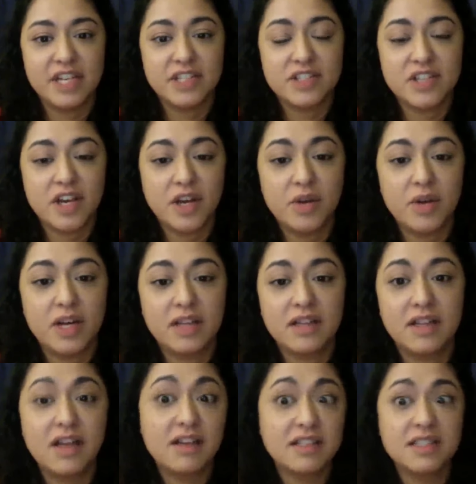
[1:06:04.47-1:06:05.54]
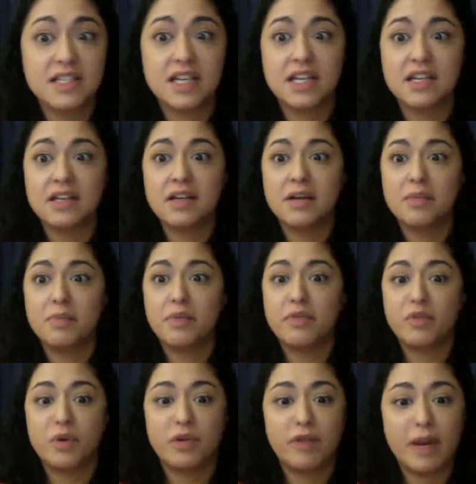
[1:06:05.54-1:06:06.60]
So last thing before
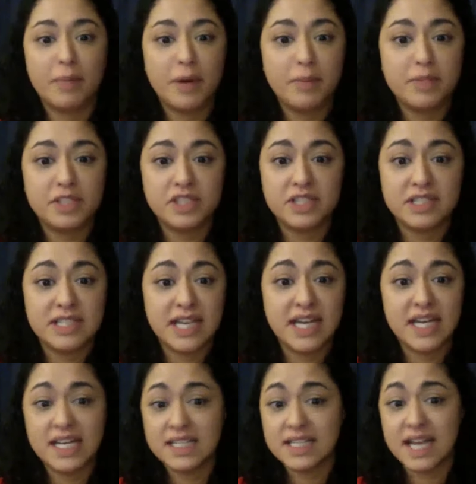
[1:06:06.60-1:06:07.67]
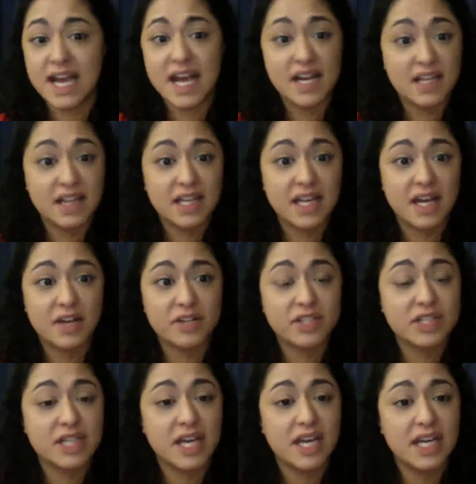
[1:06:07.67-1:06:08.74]
we wrap up is just say, is there anything else
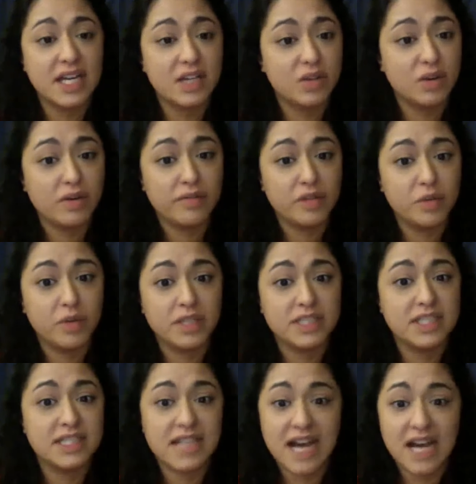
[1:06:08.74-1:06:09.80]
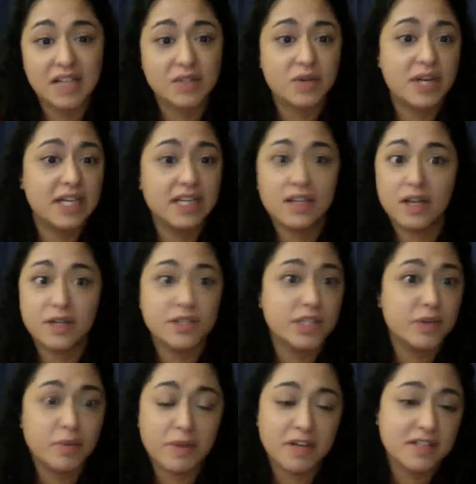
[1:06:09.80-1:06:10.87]
that either of you wanted to add, or any closing
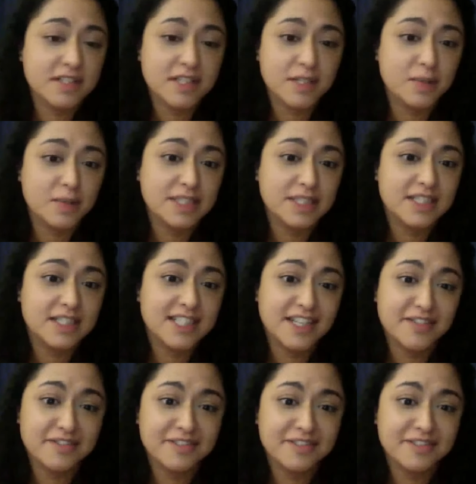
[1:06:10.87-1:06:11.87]
remarks that you wanted to give?